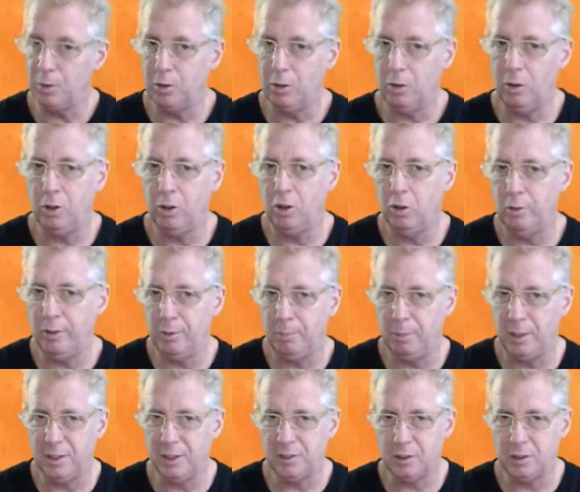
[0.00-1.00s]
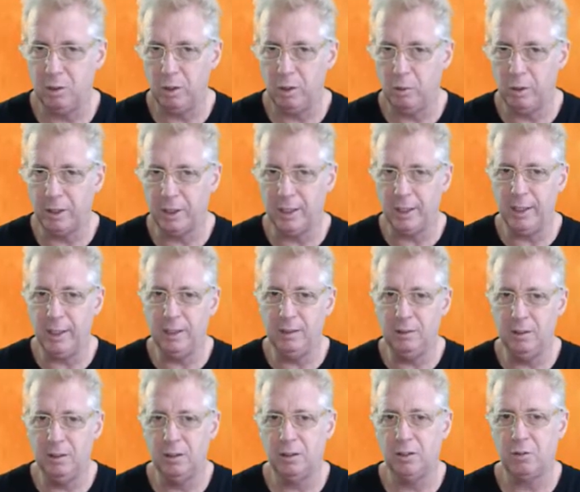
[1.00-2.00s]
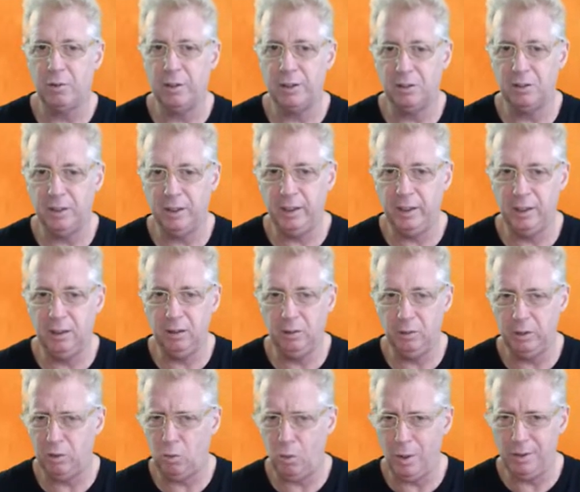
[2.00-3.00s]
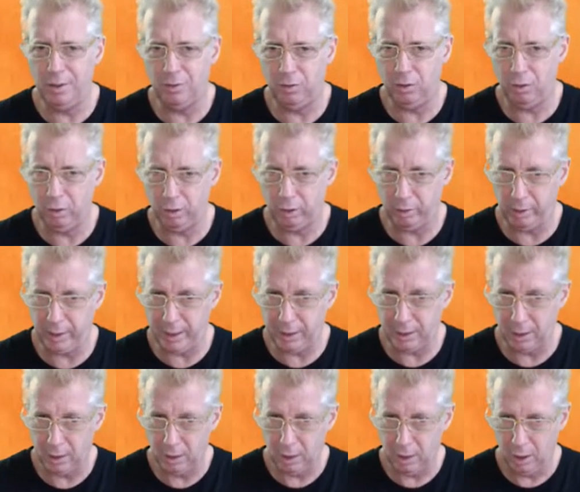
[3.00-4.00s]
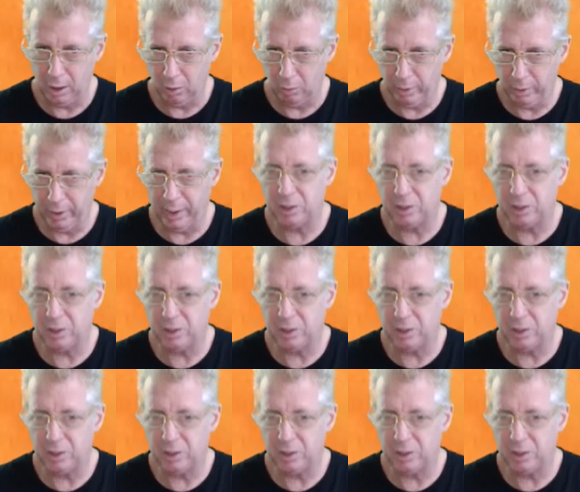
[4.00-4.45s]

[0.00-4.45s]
all over the place. Now we won again, 3-0. We're wonderful, we're great. We get